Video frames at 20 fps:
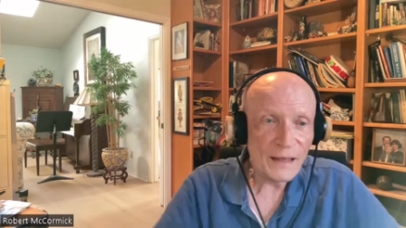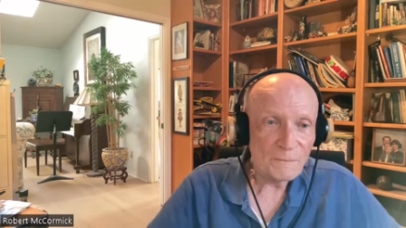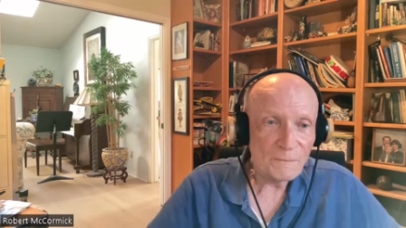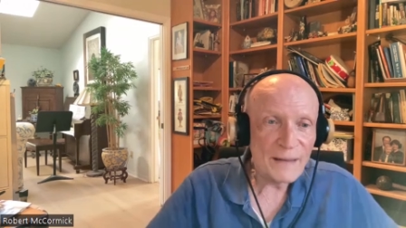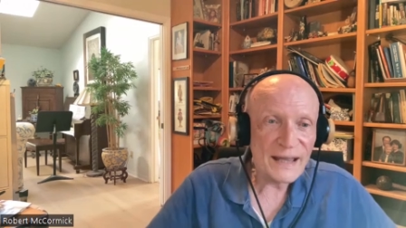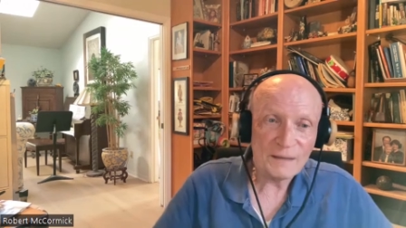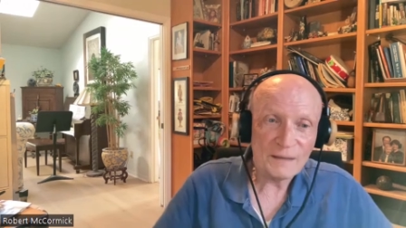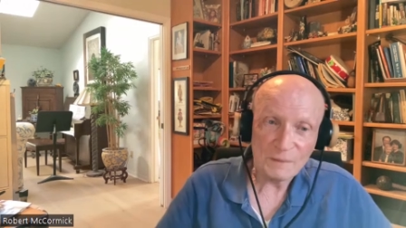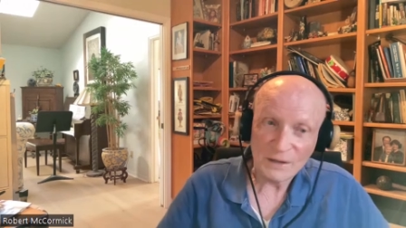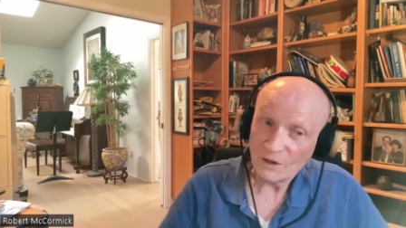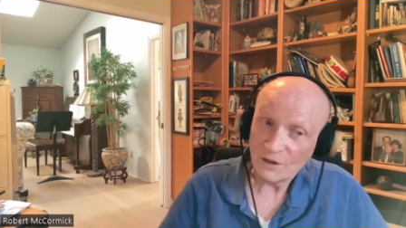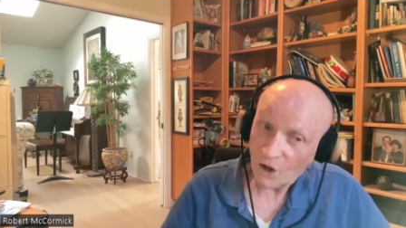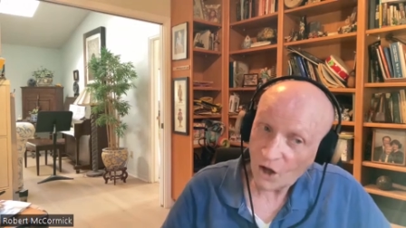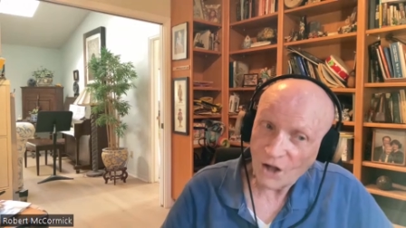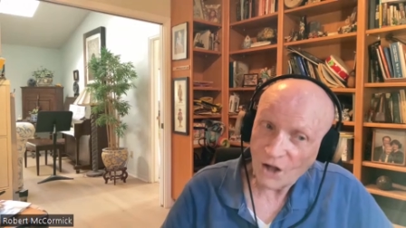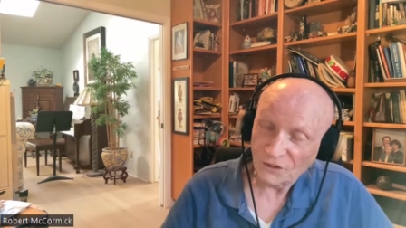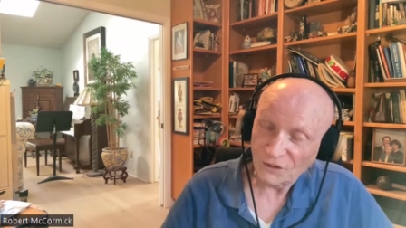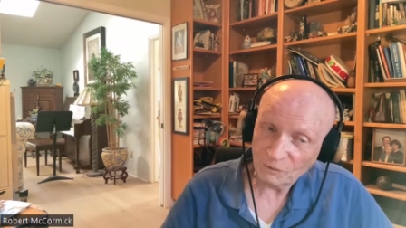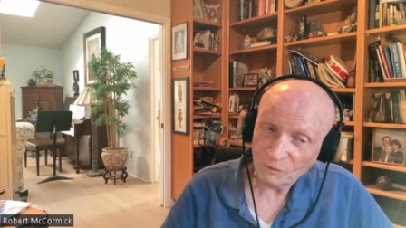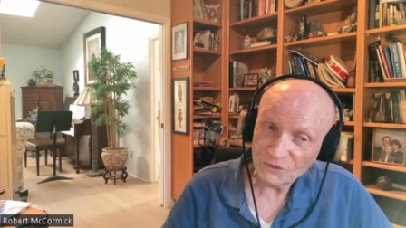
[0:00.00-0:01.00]
That may have been
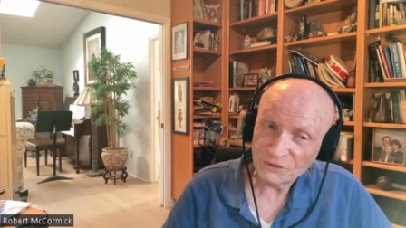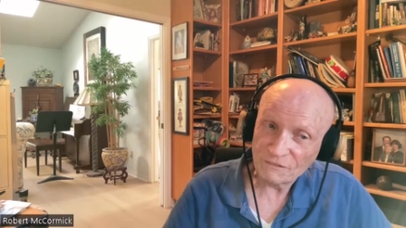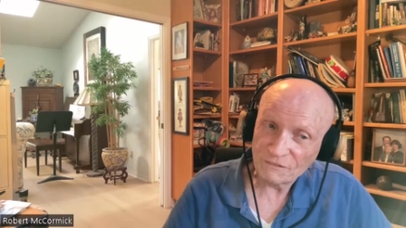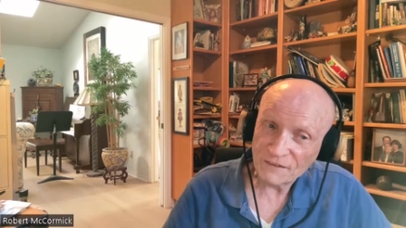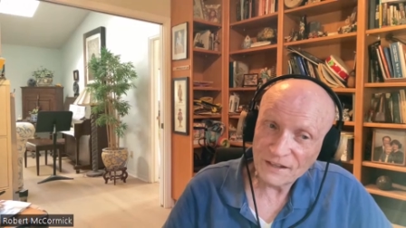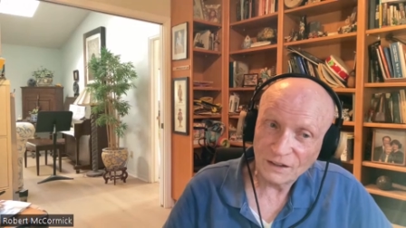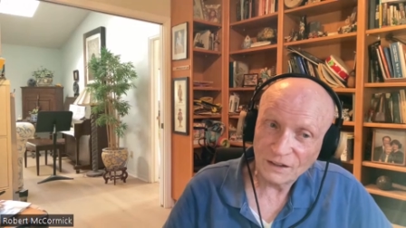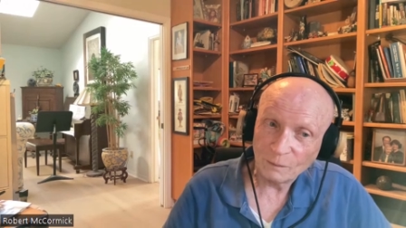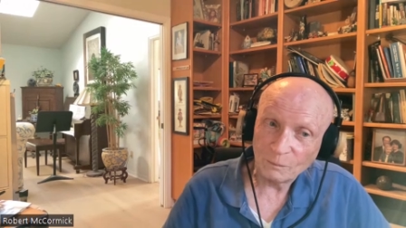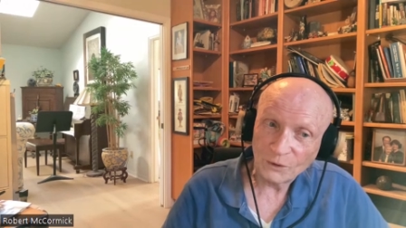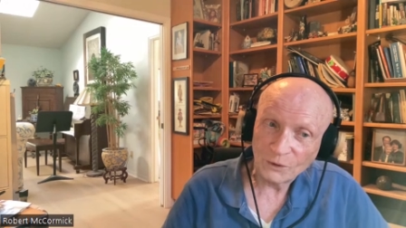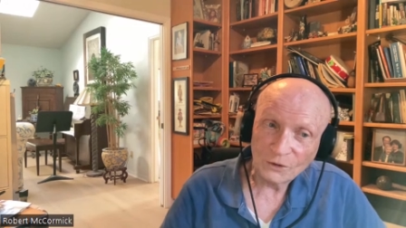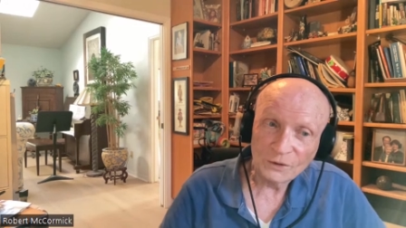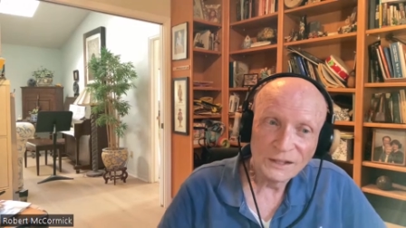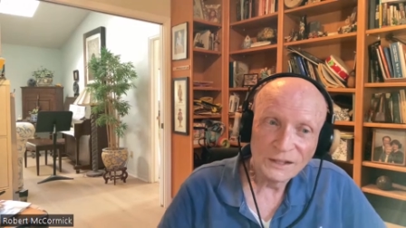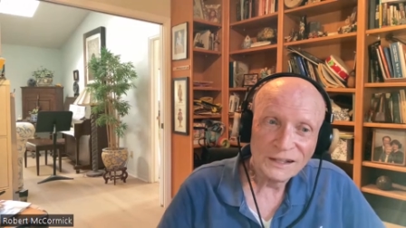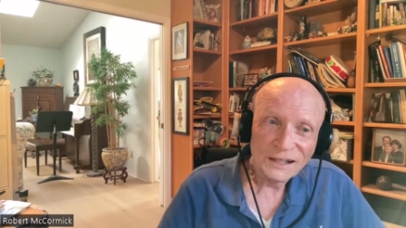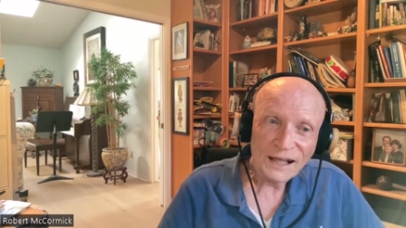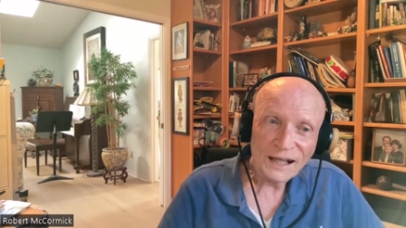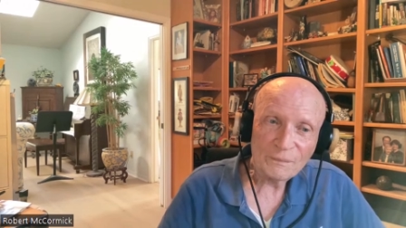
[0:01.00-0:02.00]
all that was
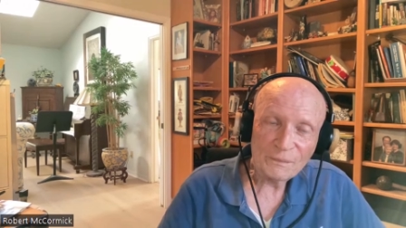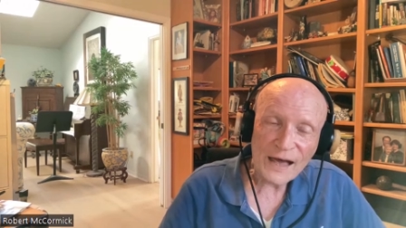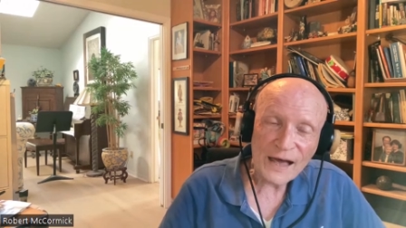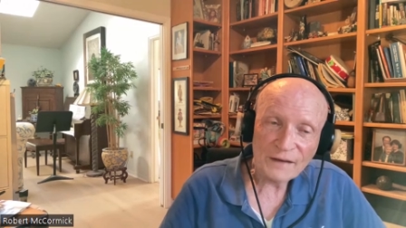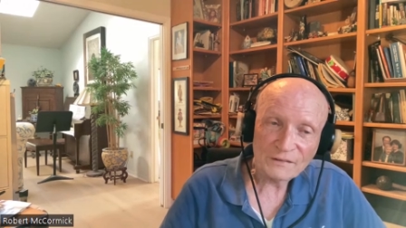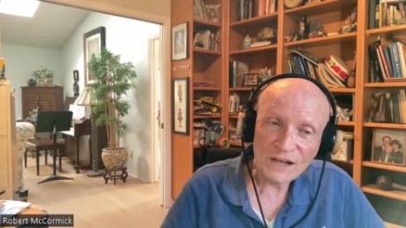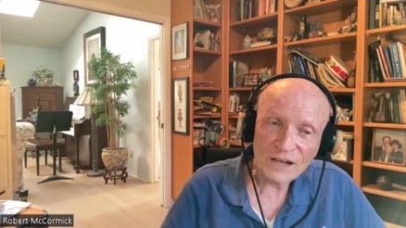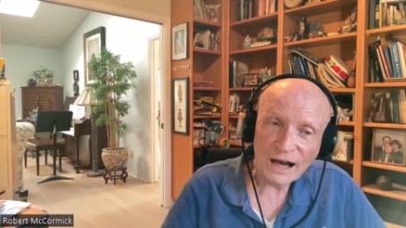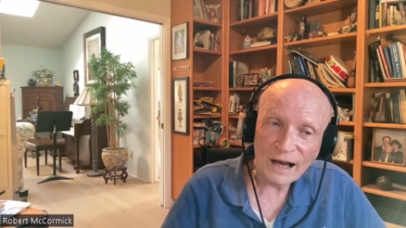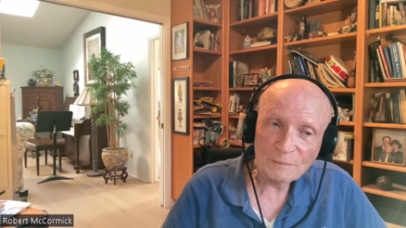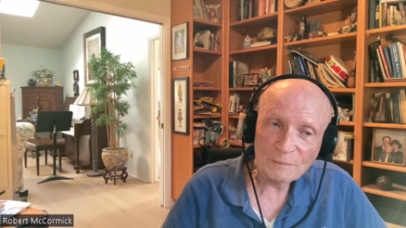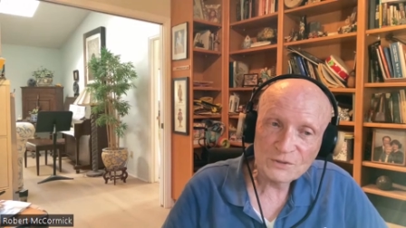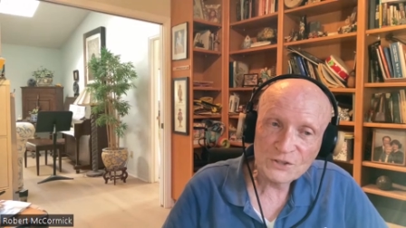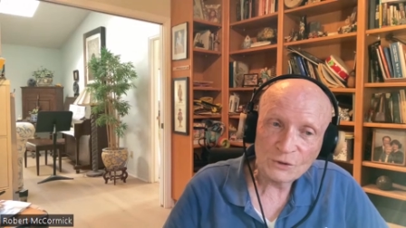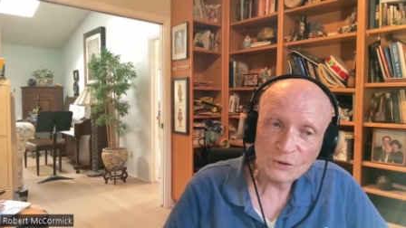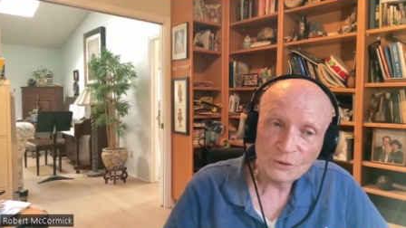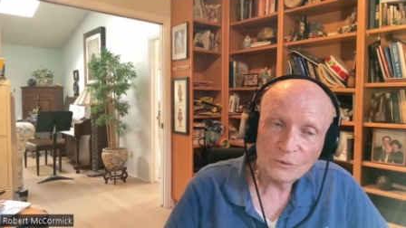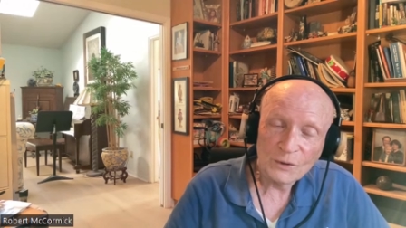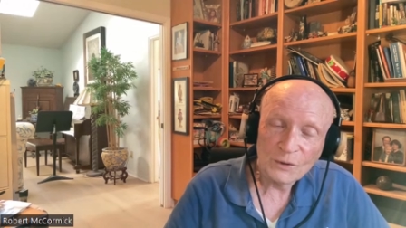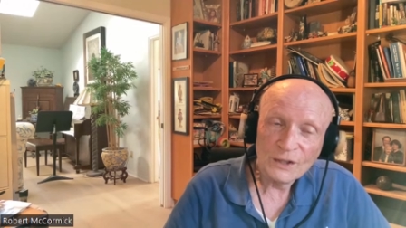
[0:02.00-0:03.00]
available at that
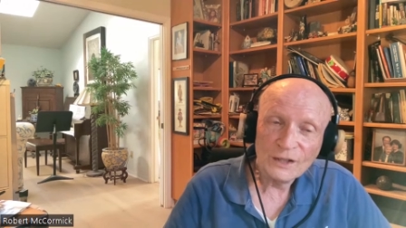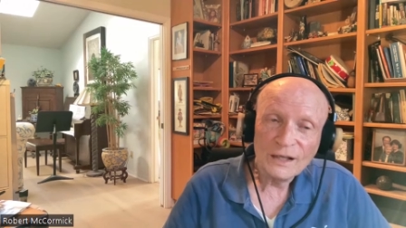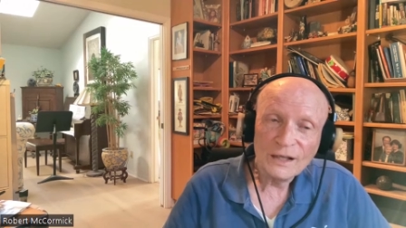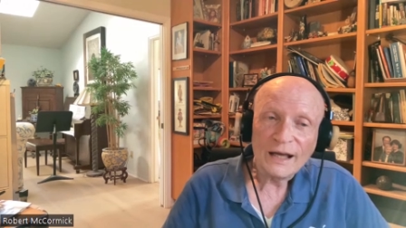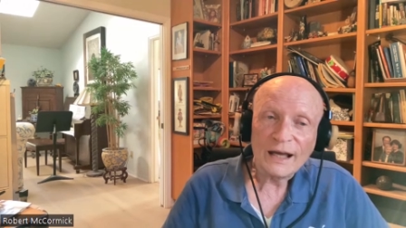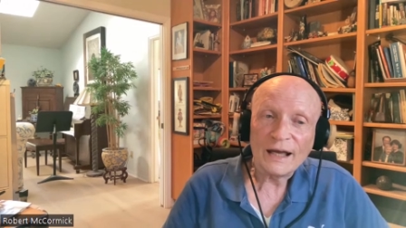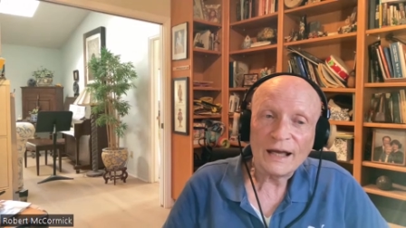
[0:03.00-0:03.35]
time, too.